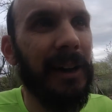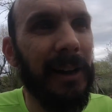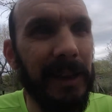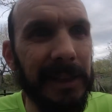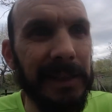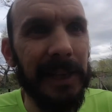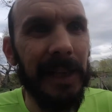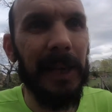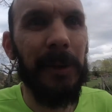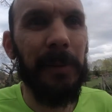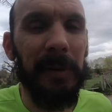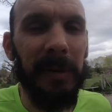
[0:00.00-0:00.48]

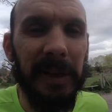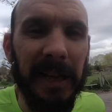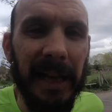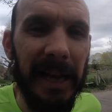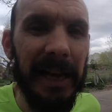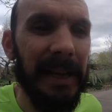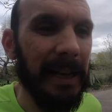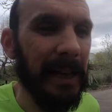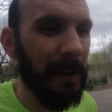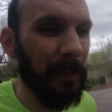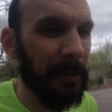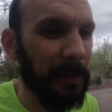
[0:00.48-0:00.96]
eyes open,
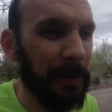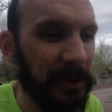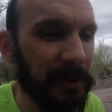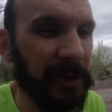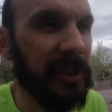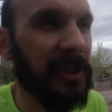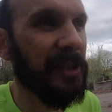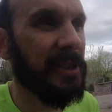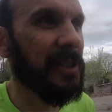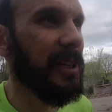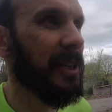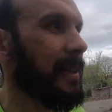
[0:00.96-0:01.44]
head up, and
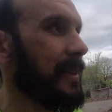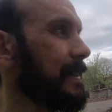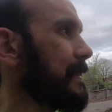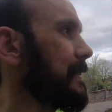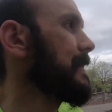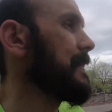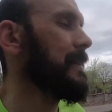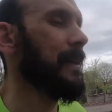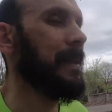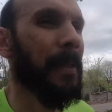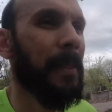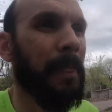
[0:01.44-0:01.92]
just
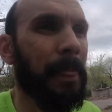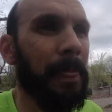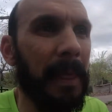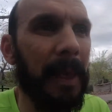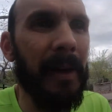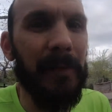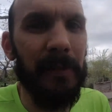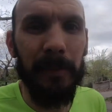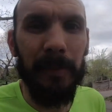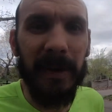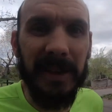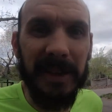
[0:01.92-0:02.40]

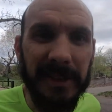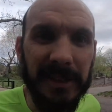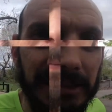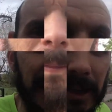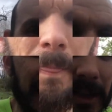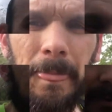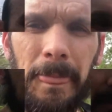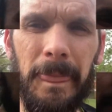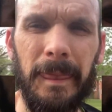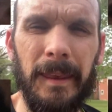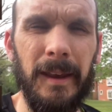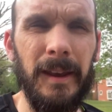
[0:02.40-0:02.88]
have the best
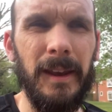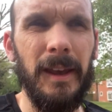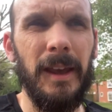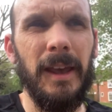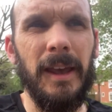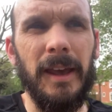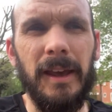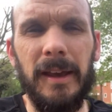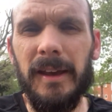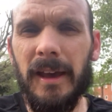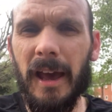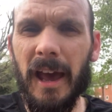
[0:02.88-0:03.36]
time.
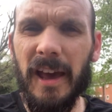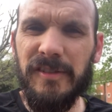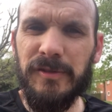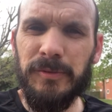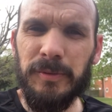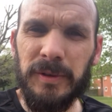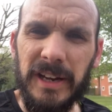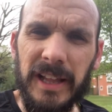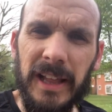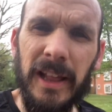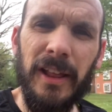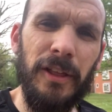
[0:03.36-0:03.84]
Hey
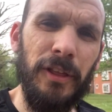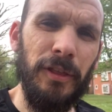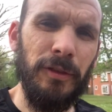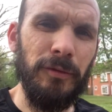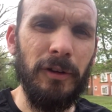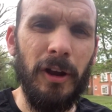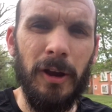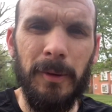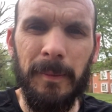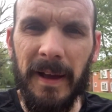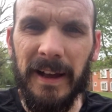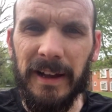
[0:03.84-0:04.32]
everybody,
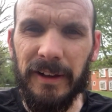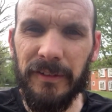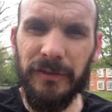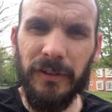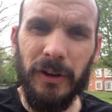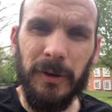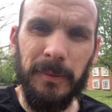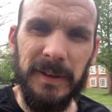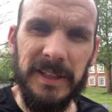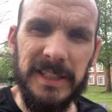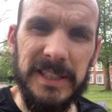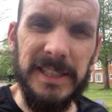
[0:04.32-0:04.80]
throwback
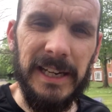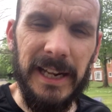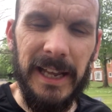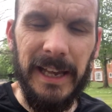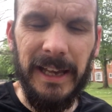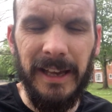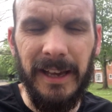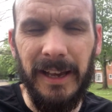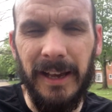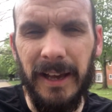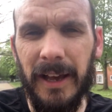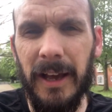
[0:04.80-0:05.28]
filming today.
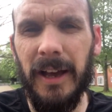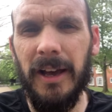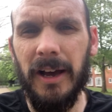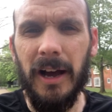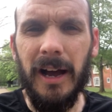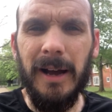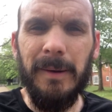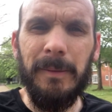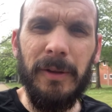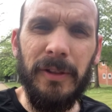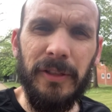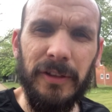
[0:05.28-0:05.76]

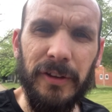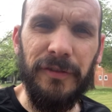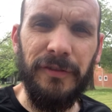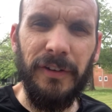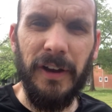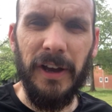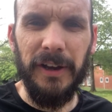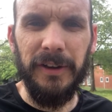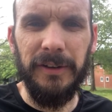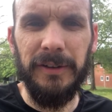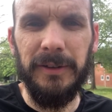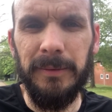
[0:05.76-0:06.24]
I'm on the
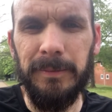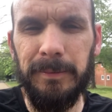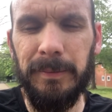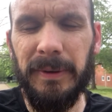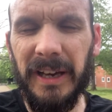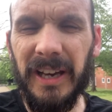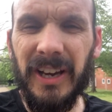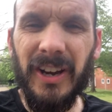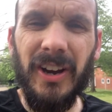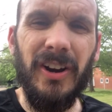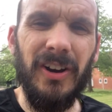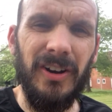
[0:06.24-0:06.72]
phone
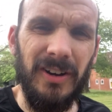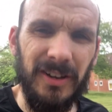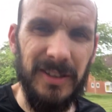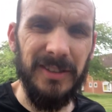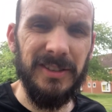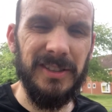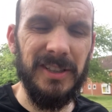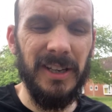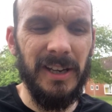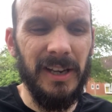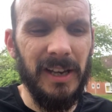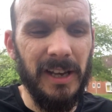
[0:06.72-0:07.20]

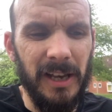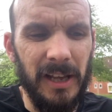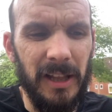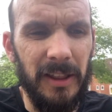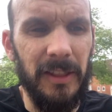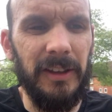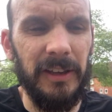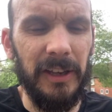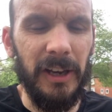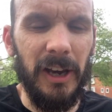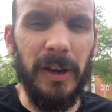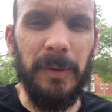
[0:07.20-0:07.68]
because
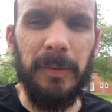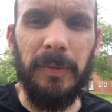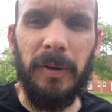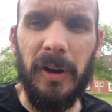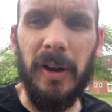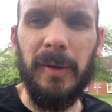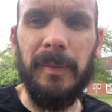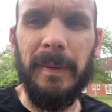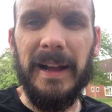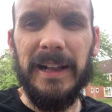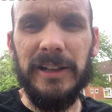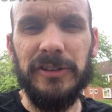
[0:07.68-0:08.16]
the
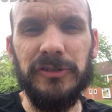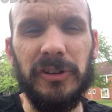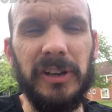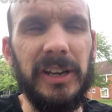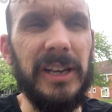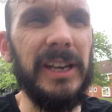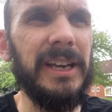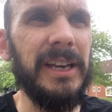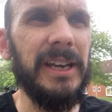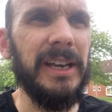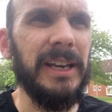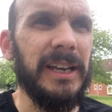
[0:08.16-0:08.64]
GoPro
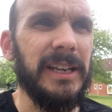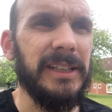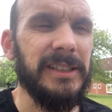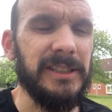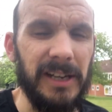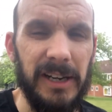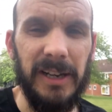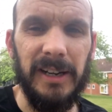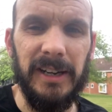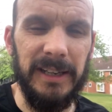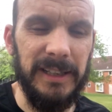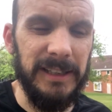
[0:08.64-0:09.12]
battery
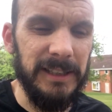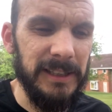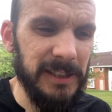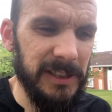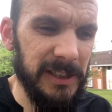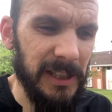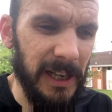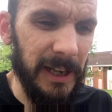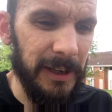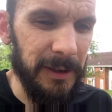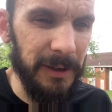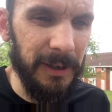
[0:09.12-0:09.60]
died.
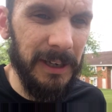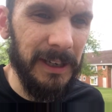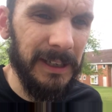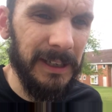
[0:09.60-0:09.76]
So,